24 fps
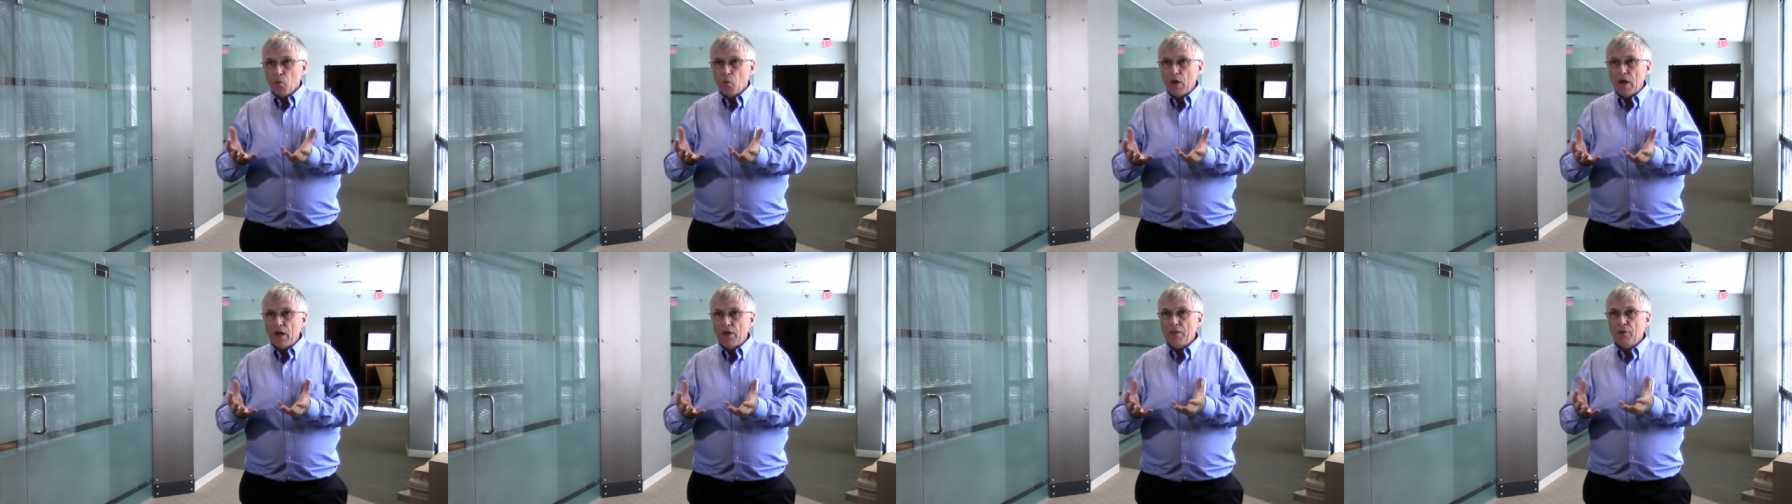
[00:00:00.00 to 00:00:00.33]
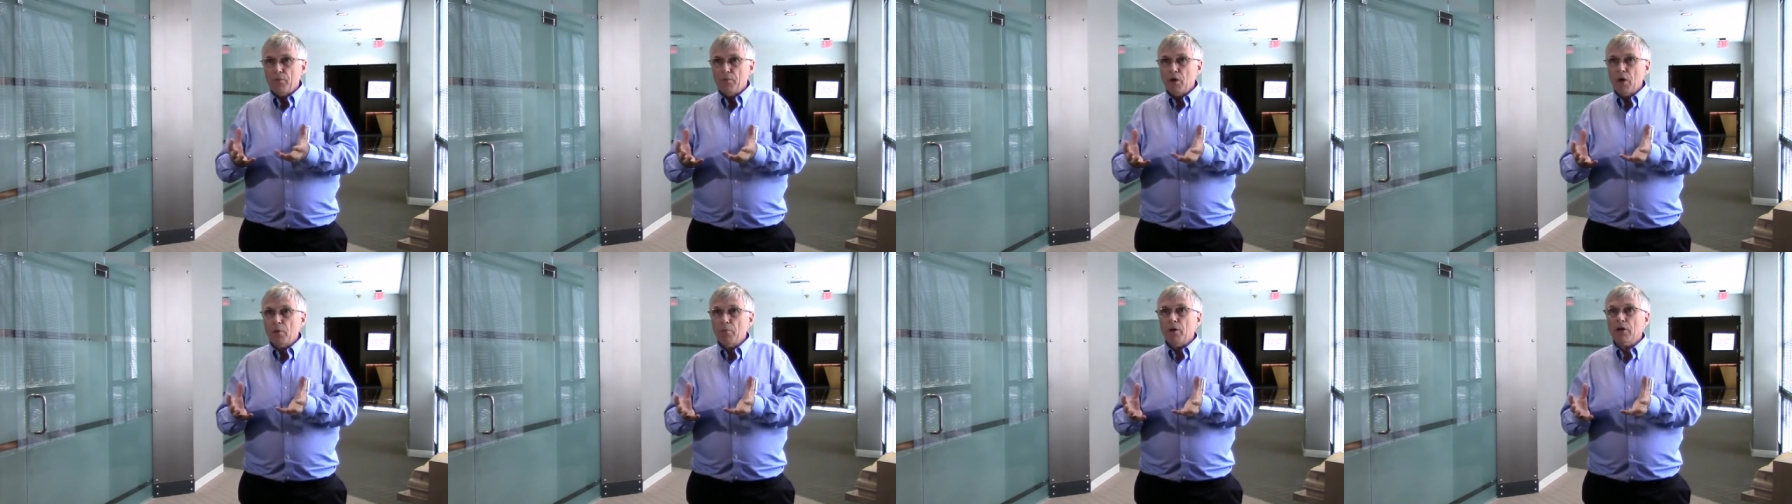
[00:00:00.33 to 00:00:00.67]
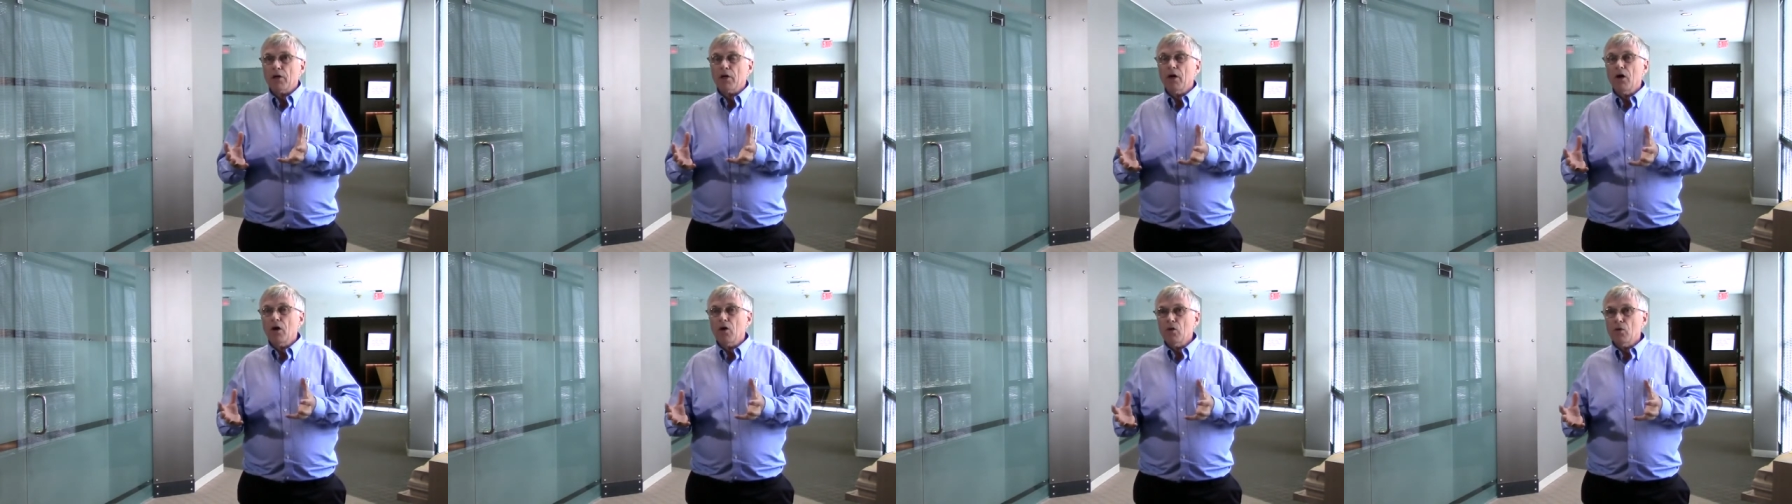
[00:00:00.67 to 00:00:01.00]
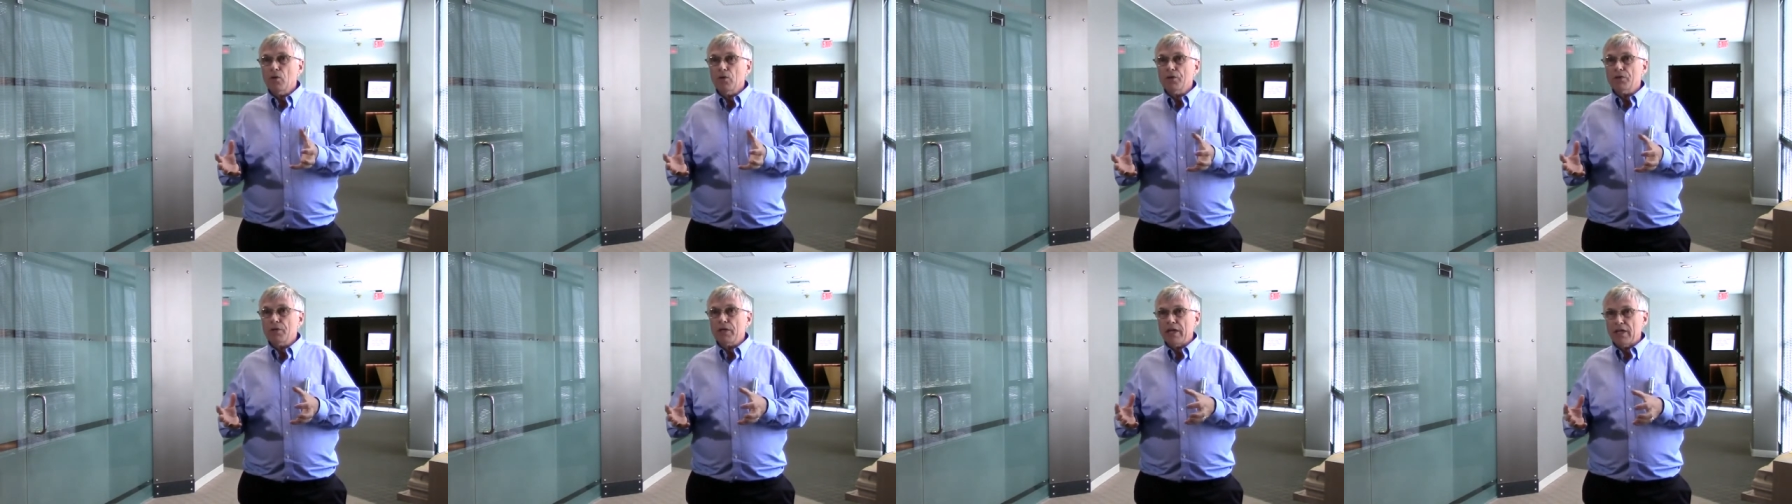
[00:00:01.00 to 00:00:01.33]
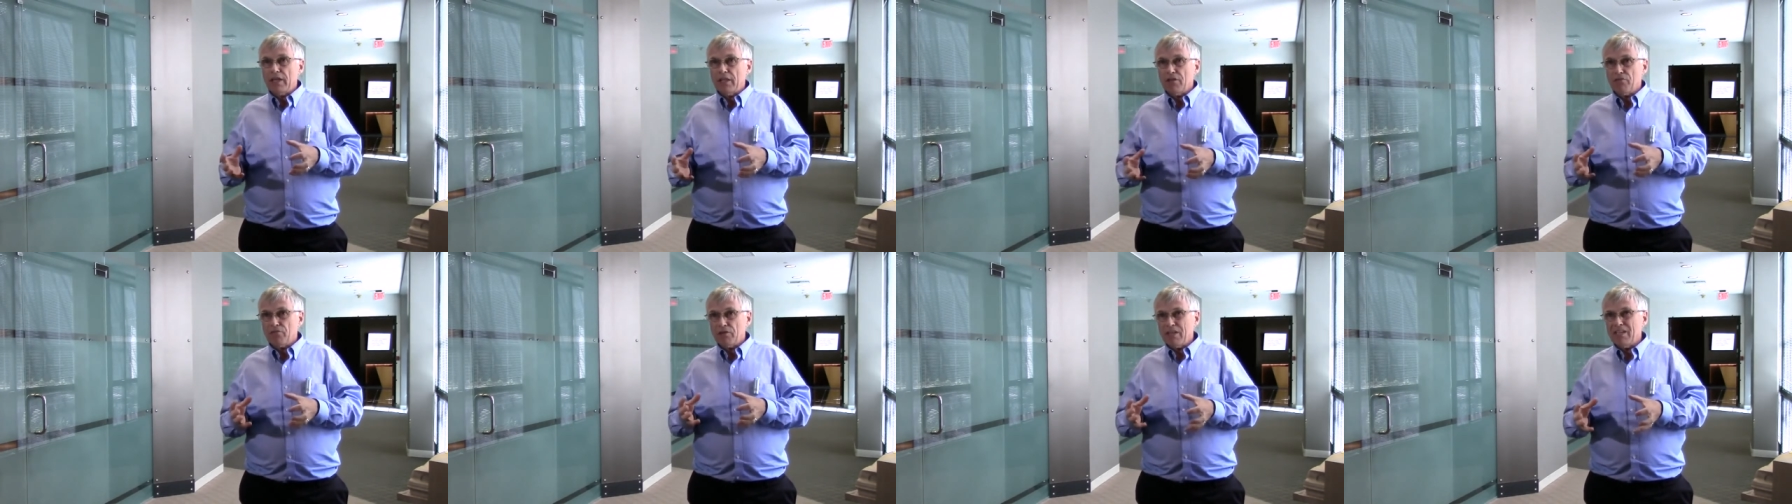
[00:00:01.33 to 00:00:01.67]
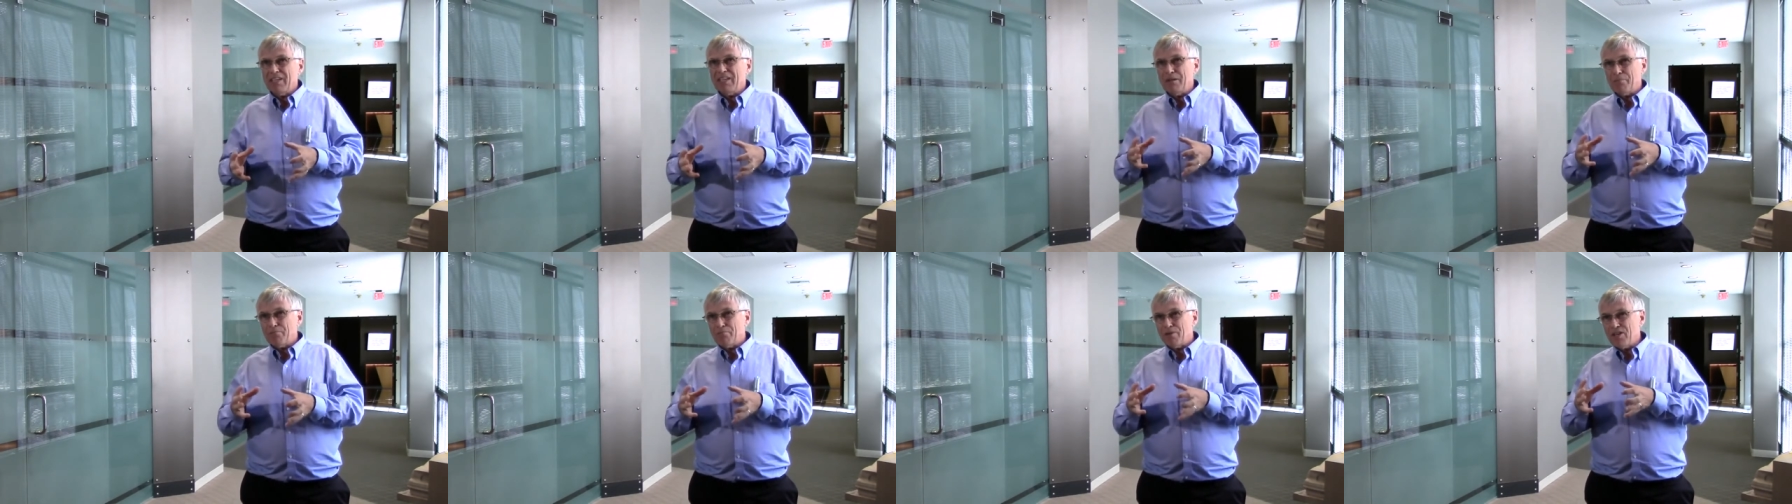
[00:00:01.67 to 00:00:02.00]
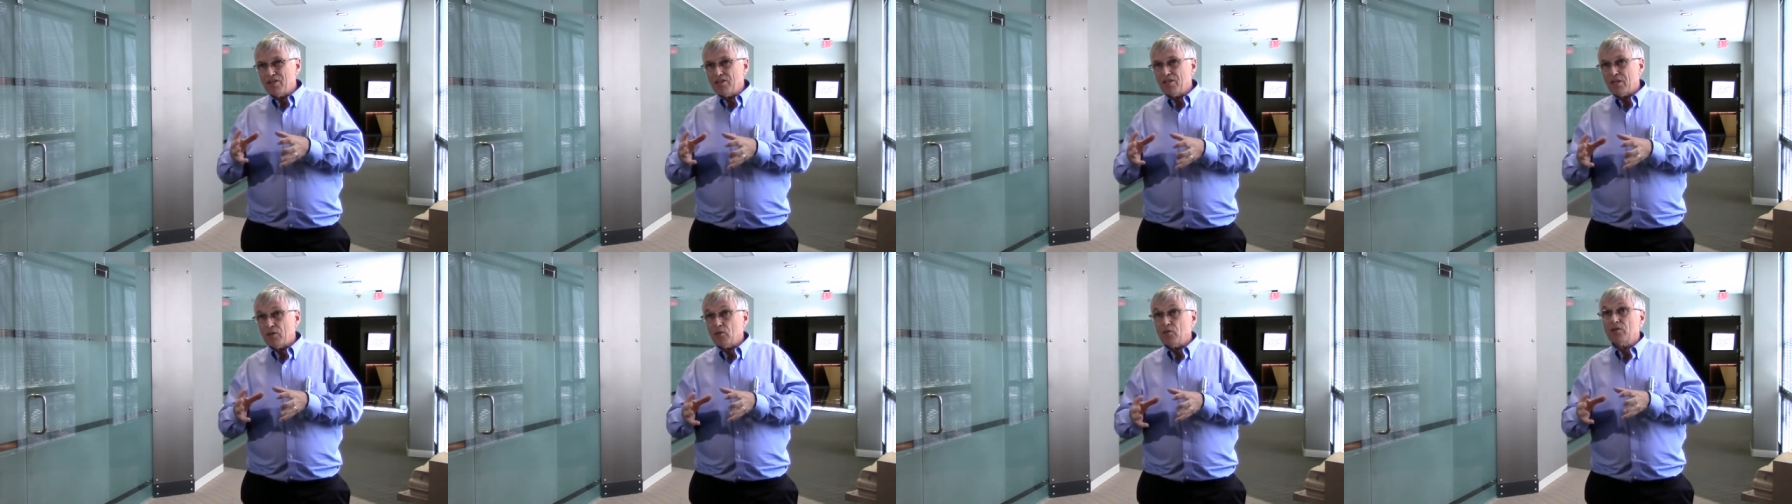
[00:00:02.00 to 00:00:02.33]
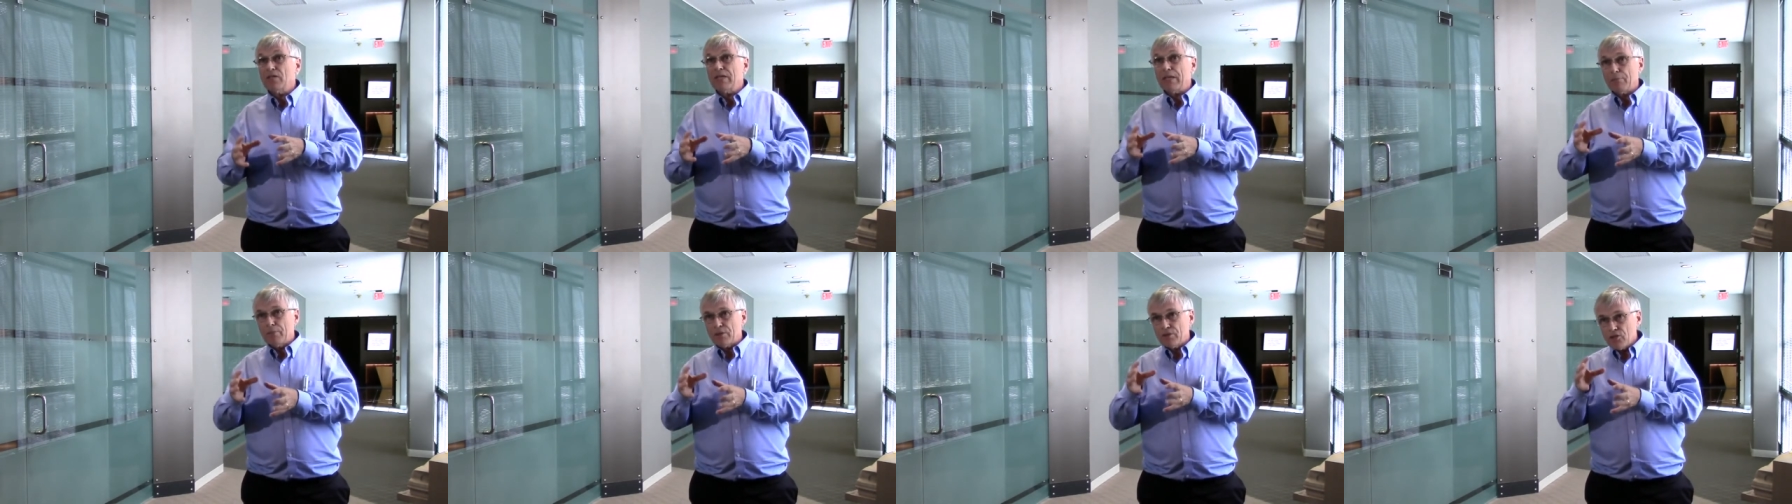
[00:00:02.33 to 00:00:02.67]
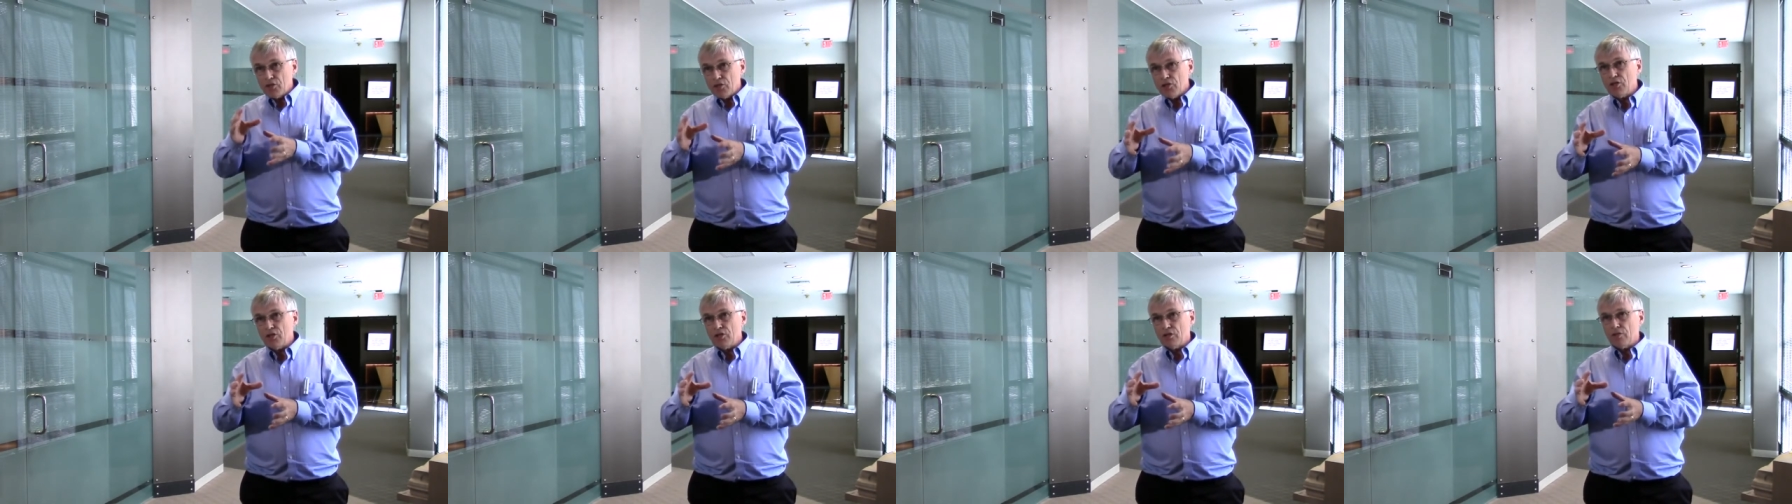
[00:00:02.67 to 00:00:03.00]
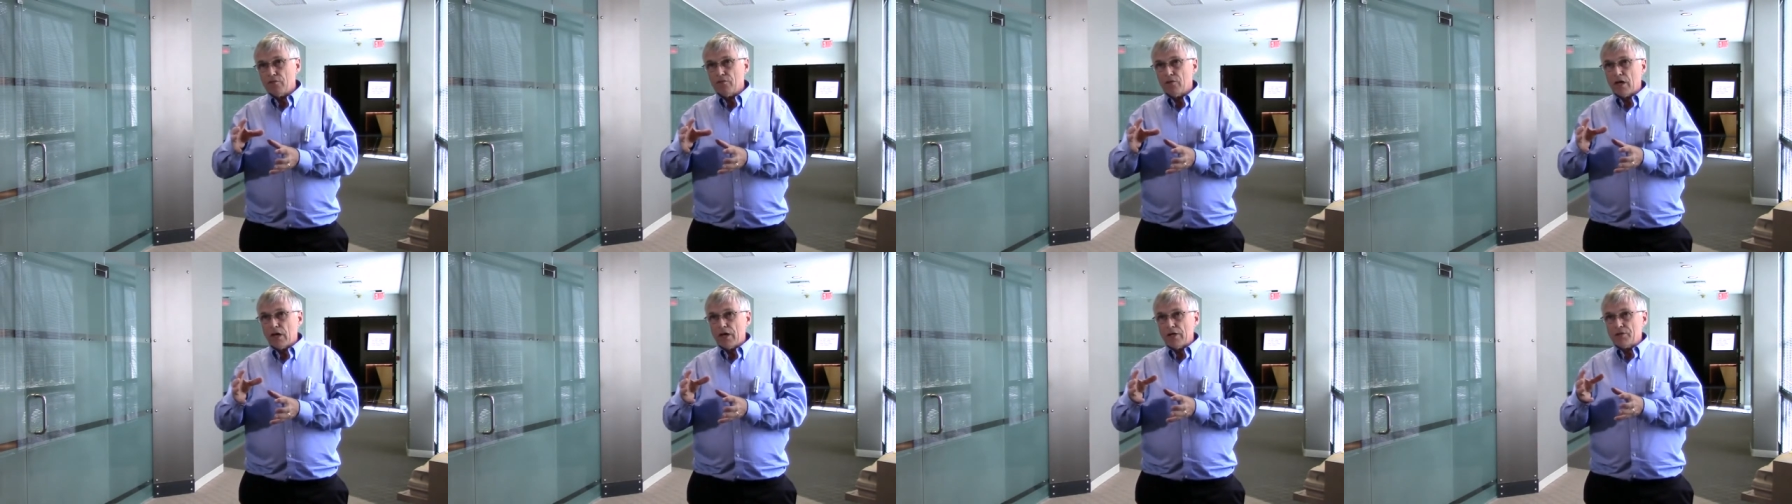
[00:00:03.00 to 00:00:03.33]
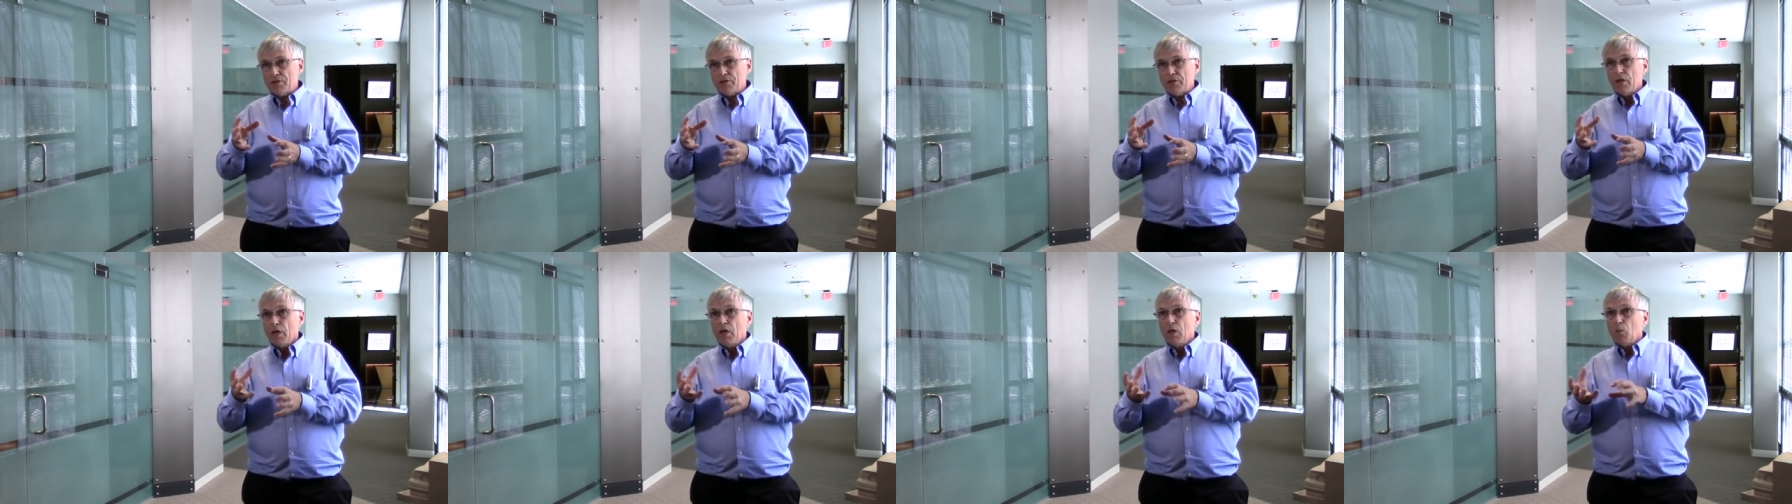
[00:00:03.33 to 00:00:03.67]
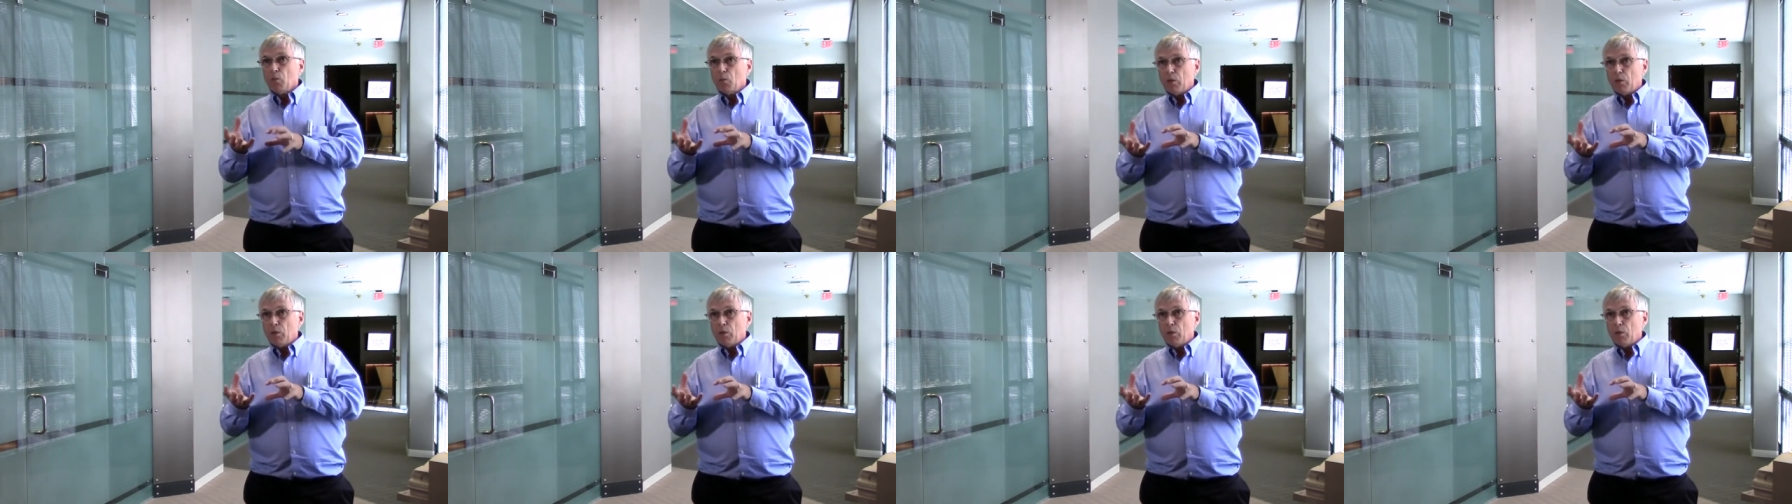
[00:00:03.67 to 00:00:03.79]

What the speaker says: where the robot holds a 3D printing or deposition device